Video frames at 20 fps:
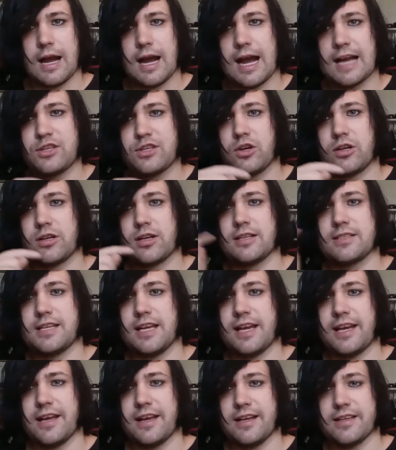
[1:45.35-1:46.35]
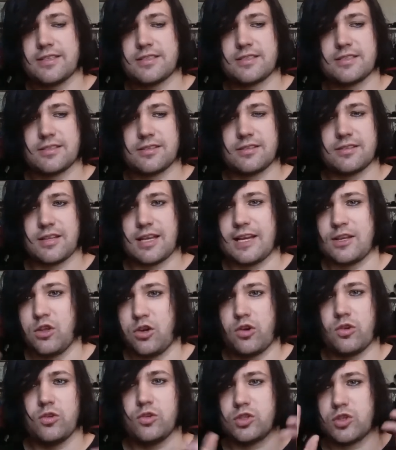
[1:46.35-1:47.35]
I took a test. I do
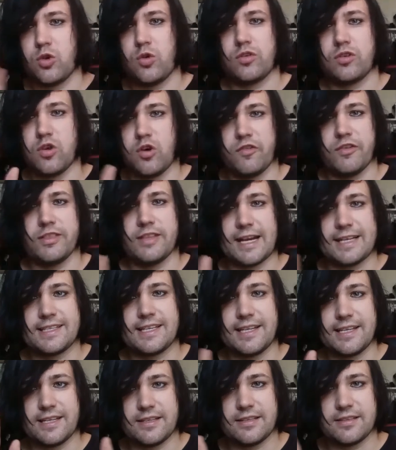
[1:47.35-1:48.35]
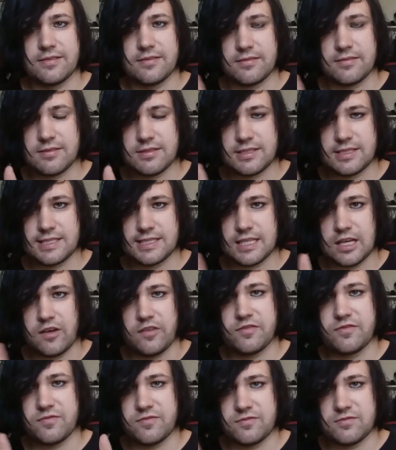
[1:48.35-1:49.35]
know the school COVID nineteen
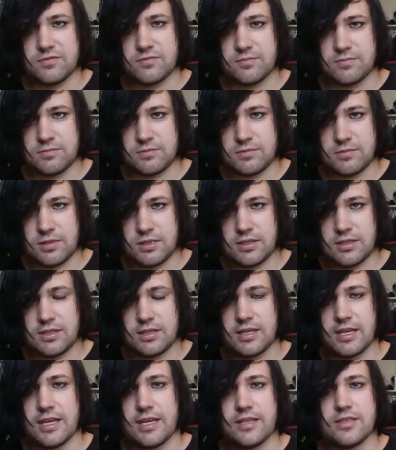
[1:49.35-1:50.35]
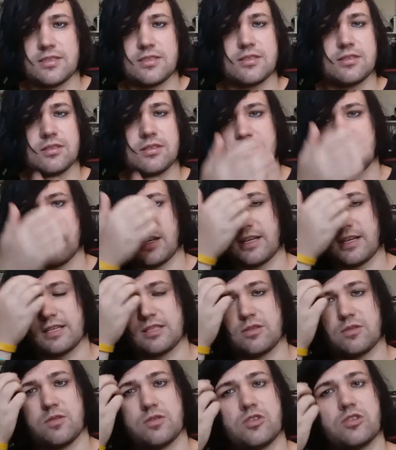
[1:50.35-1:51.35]
self kits, I guess
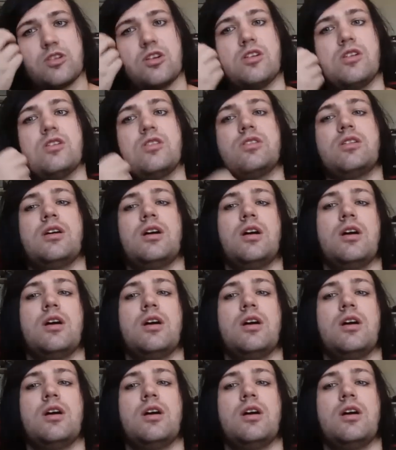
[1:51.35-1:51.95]
is what they're called.